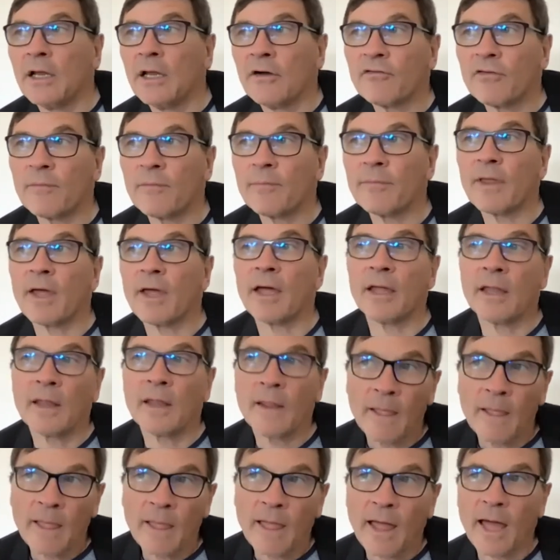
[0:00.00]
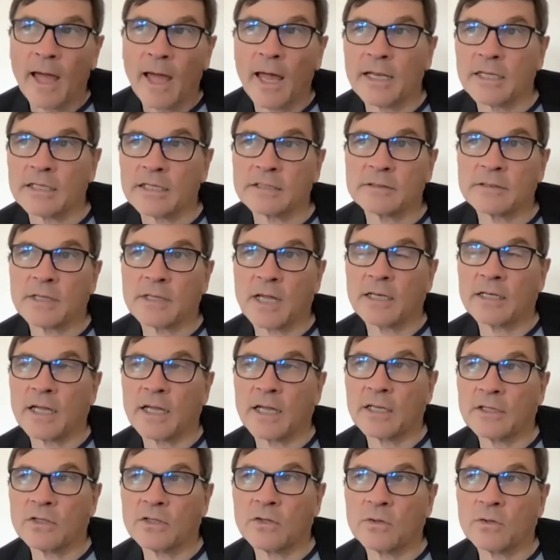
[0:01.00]
from that and, ex- and,
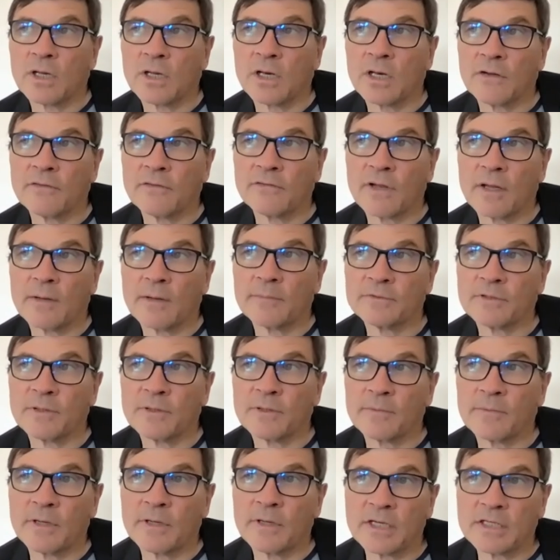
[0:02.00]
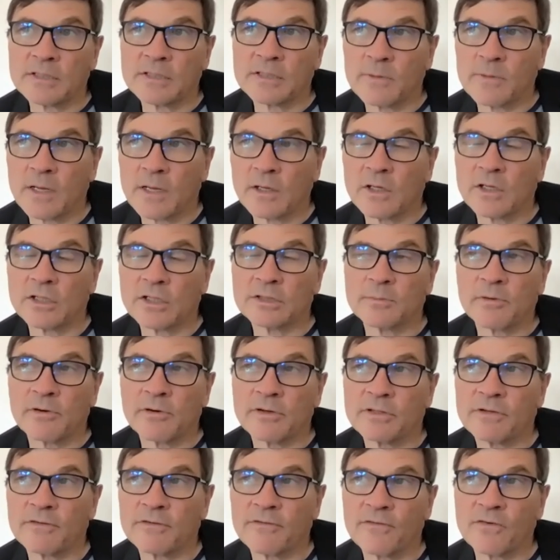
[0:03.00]
and do kind of um, some expl-
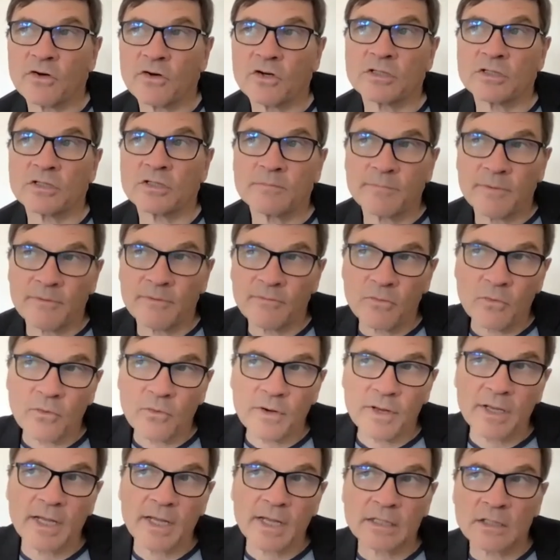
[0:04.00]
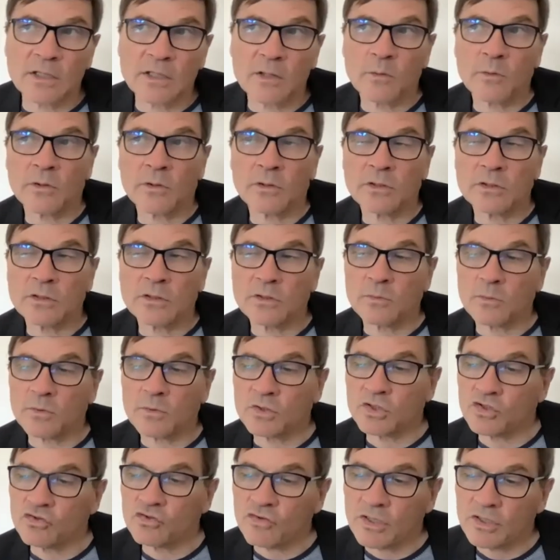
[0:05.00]
exploration first before they get to go
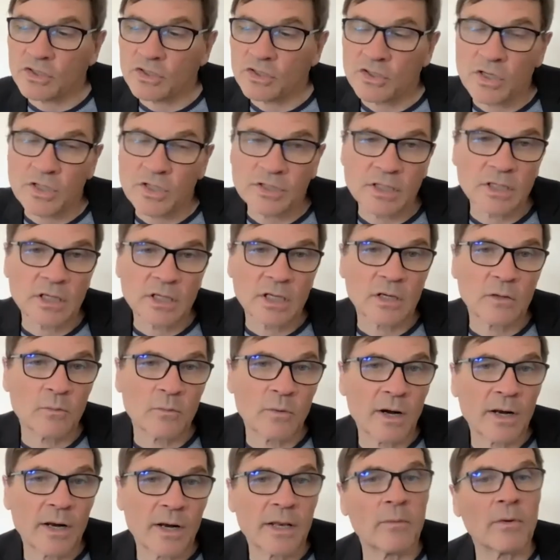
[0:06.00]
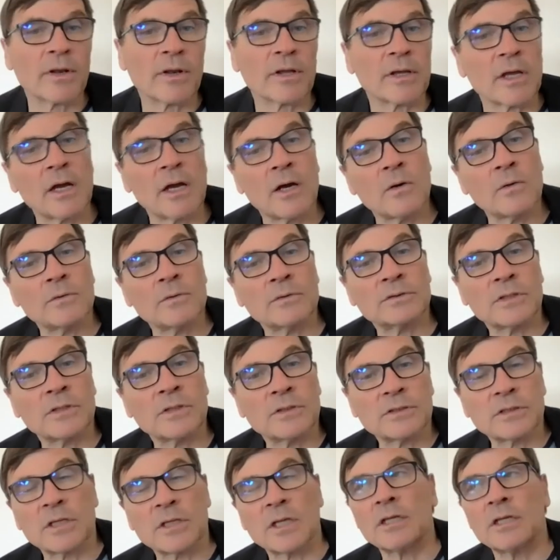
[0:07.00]
towards strategizing kind of where they want to go. So
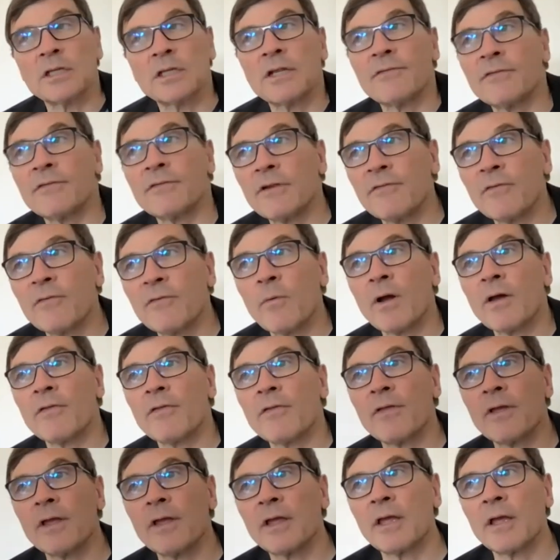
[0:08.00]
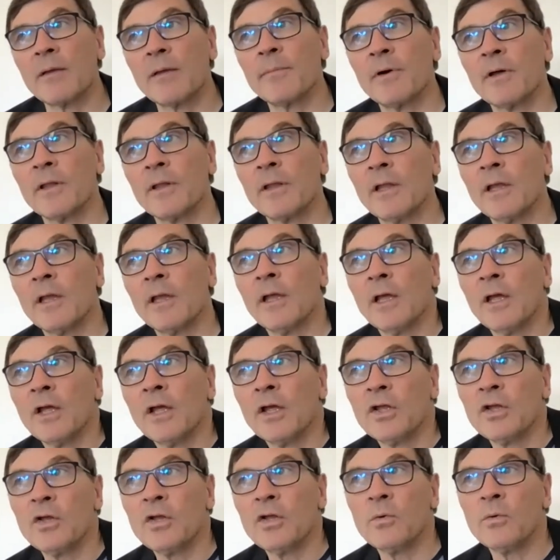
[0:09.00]
it's a kind of diff- different way of thinking, but
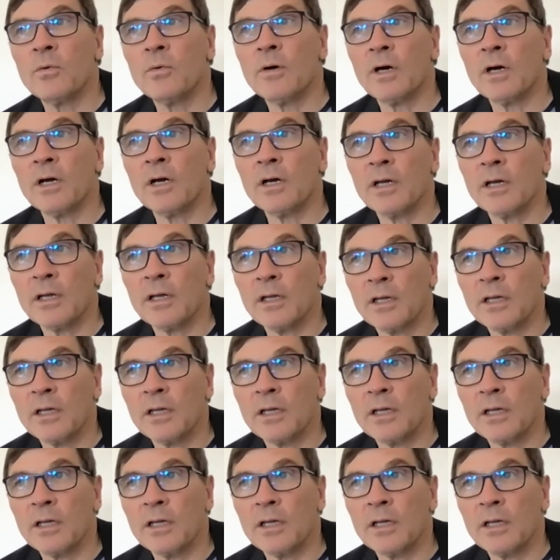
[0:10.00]
you, uh,